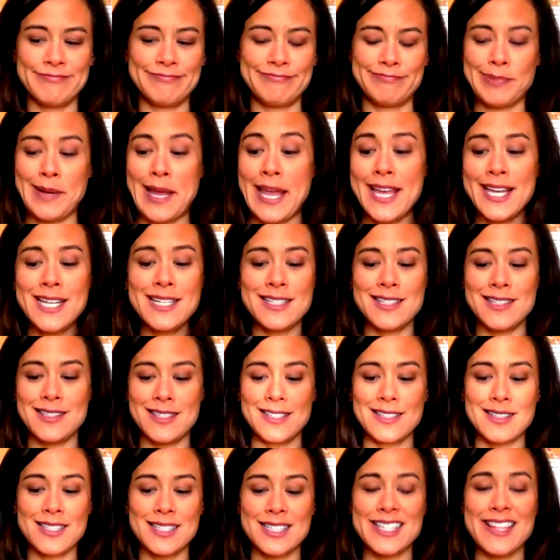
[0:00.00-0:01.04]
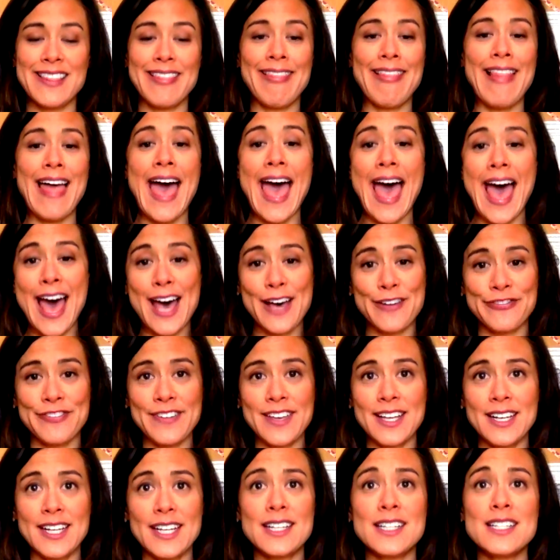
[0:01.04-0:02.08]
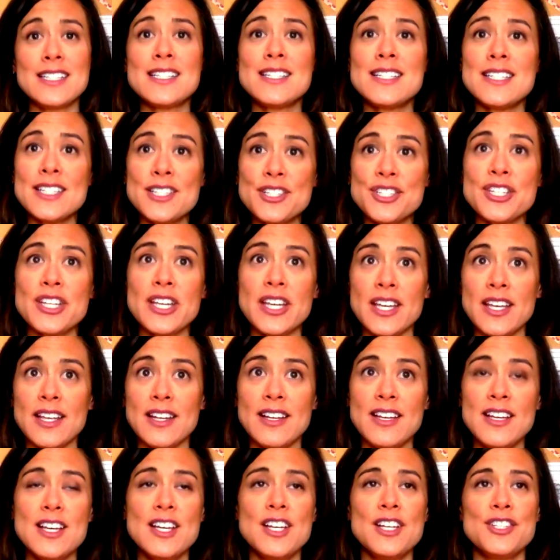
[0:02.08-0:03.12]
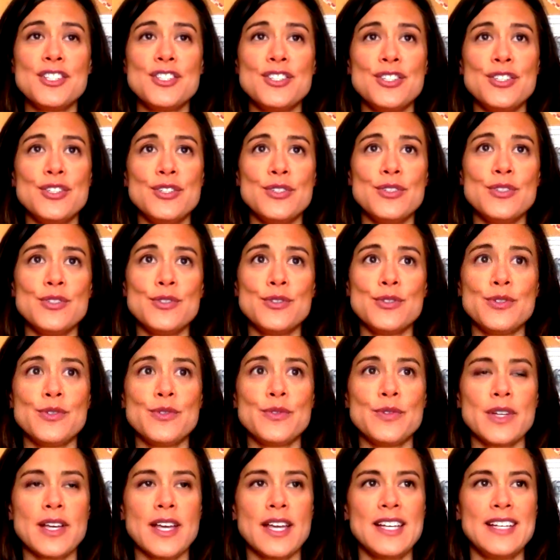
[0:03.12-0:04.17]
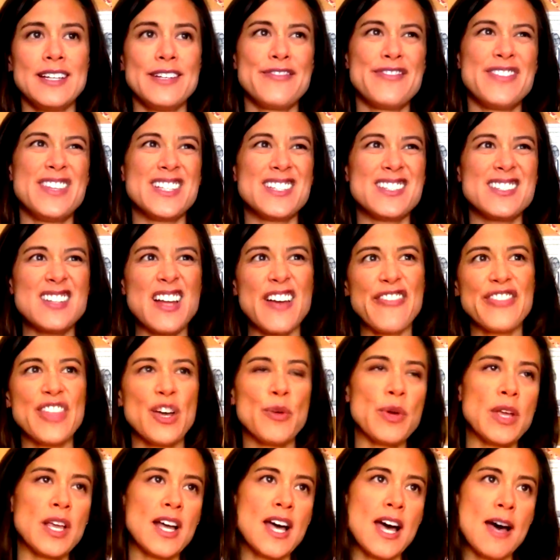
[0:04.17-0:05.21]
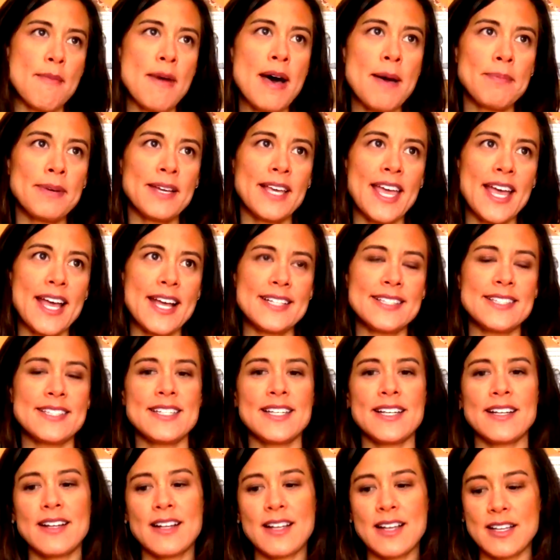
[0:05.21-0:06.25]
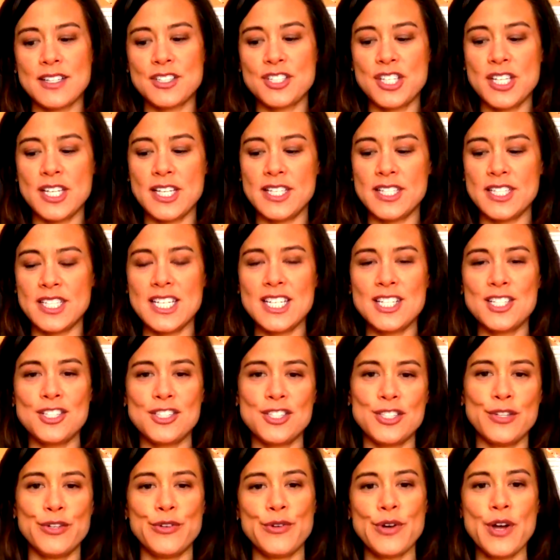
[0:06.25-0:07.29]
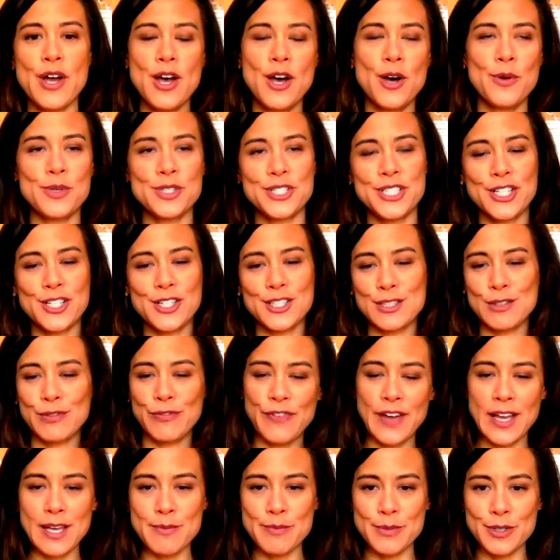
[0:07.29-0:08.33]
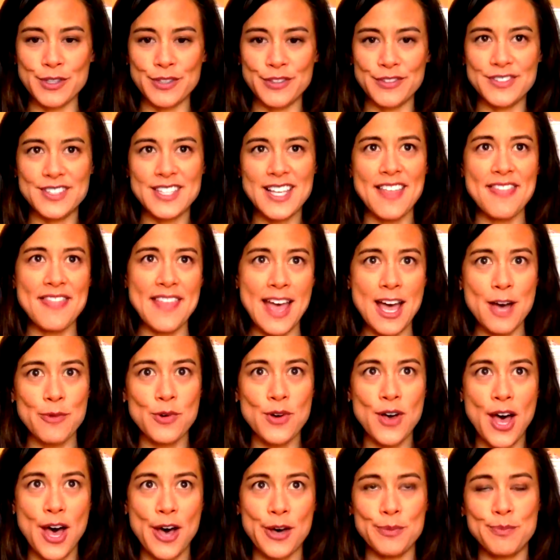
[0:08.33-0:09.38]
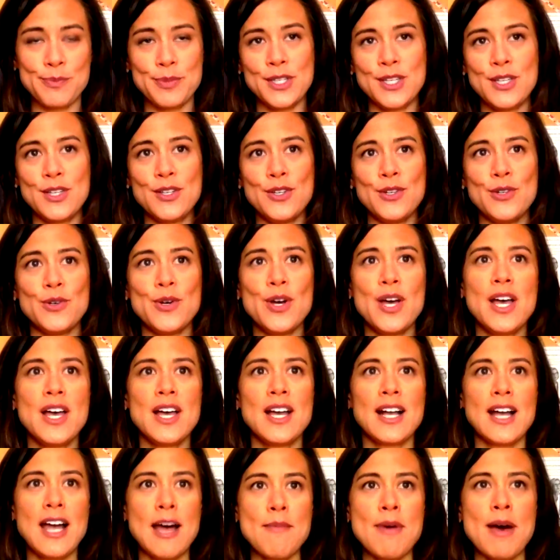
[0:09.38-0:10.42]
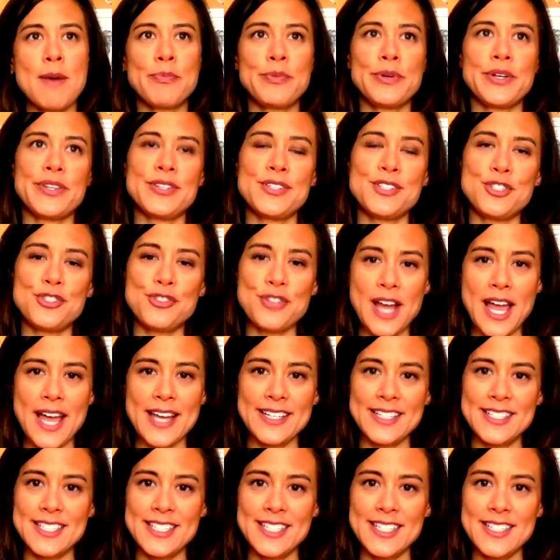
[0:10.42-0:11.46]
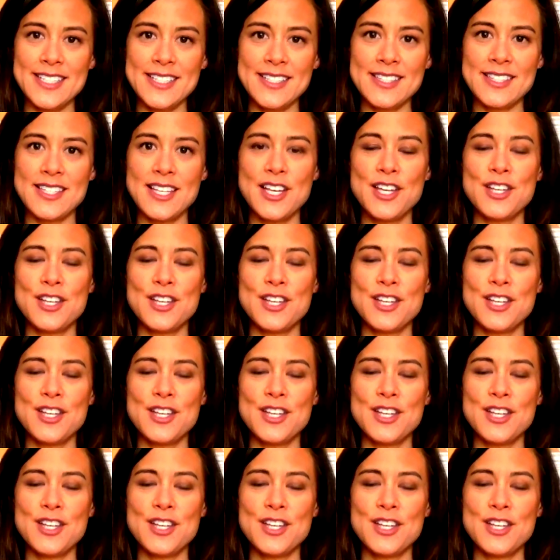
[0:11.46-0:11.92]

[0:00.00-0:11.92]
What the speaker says: pages and just laugh. And in addition to kind of the stuff that we come up against, she teaches you what she calls fight moves, and that will help you come up with strategies